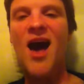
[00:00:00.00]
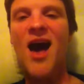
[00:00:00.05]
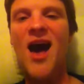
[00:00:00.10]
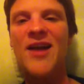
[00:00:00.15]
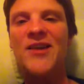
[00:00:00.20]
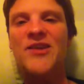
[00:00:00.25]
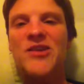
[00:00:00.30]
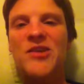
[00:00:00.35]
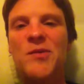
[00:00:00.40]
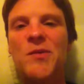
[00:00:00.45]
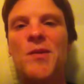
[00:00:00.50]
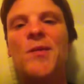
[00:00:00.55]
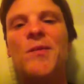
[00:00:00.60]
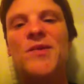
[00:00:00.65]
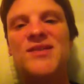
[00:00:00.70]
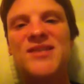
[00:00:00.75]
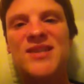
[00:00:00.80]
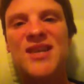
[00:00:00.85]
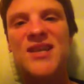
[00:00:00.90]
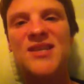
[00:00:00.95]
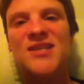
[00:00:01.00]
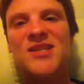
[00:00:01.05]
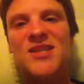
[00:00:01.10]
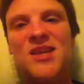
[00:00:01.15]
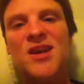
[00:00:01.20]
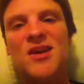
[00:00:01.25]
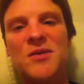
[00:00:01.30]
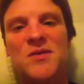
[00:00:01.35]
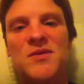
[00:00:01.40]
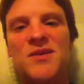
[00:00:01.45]
I knew it was an
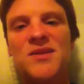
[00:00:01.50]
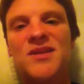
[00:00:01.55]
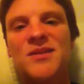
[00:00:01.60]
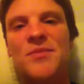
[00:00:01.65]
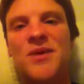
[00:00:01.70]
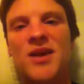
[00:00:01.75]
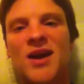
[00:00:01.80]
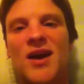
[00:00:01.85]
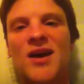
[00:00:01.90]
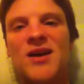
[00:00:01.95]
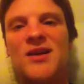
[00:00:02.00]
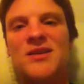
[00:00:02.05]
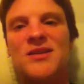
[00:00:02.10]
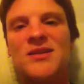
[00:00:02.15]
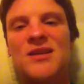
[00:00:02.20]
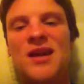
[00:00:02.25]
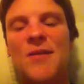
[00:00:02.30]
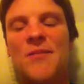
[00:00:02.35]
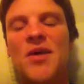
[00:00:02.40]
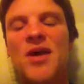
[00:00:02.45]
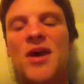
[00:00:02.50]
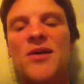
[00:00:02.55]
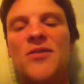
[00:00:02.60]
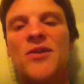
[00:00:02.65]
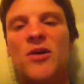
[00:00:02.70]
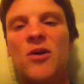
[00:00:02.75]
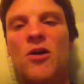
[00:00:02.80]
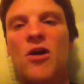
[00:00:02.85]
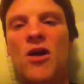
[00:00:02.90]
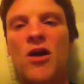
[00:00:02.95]
excuse because um,
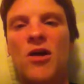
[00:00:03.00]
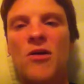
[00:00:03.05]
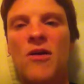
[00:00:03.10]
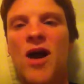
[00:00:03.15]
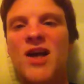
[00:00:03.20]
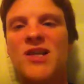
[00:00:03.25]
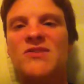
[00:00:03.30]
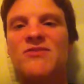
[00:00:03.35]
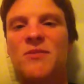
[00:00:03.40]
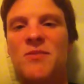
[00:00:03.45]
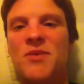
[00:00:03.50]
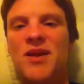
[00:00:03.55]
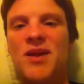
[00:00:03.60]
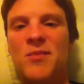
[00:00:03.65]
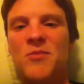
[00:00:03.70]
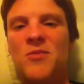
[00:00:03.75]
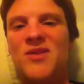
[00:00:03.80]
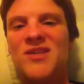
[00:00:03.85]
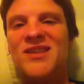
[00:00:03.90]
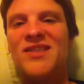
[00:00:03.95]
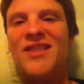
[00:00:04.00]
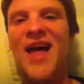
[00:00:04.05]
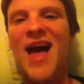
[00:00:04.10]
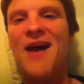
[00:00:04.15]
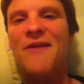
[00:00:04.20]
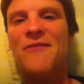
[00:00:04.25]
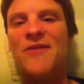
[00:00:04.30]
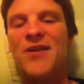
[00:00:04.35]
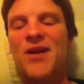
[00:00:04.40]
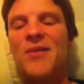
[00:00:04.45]
the girl across from him was
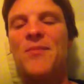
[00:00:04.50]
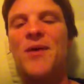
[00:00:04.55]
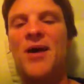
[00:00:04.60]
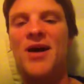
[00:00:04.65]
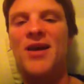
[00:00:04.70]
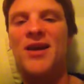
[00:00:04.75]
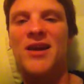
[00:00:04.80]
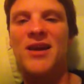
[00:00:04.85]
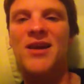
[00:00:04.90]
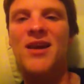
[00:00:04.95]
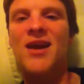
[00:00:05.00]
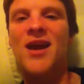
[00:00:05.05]
laughing about it